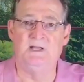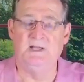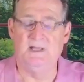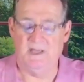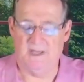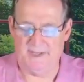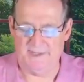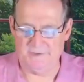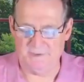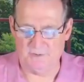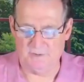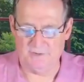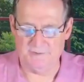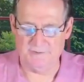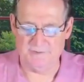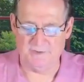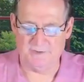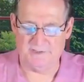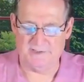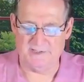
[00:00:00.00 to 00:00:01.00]
I know in
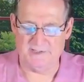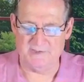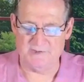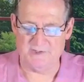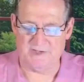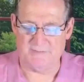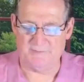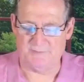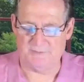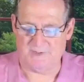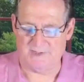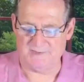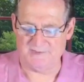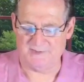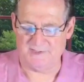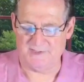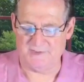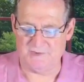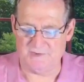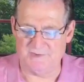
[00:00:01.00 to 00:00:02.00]
your King James
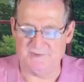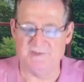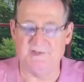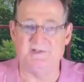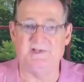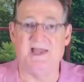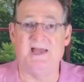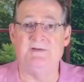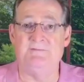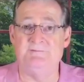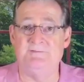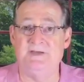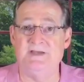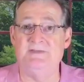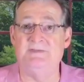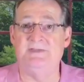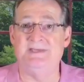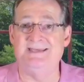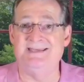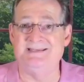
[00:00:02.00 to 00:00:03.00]
translation it says, Have
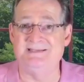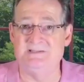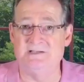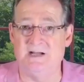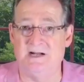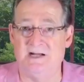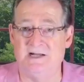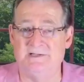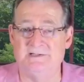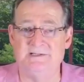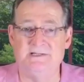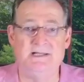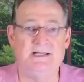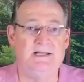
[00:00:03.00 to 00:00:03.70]
faith in God.